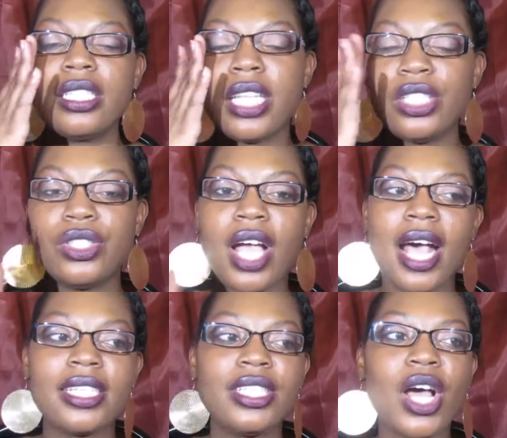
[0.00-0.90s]
let you
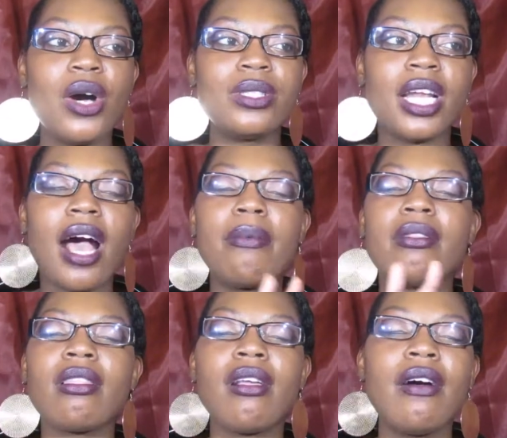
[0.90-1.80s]
guys know that I've
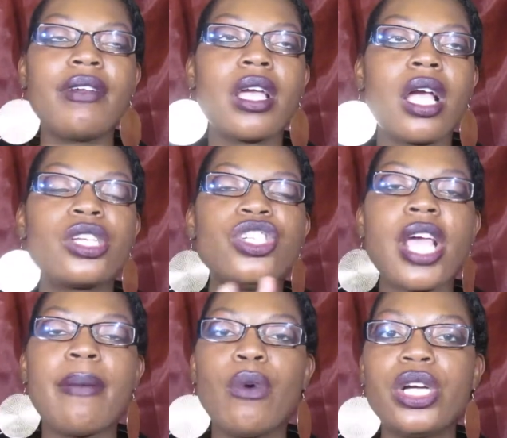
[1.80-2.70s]
been loving
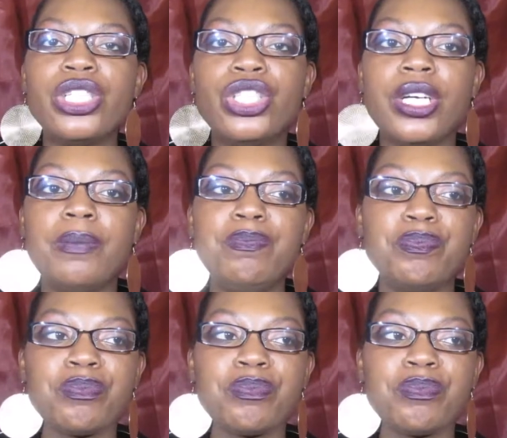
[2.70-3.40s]
Shea Moisture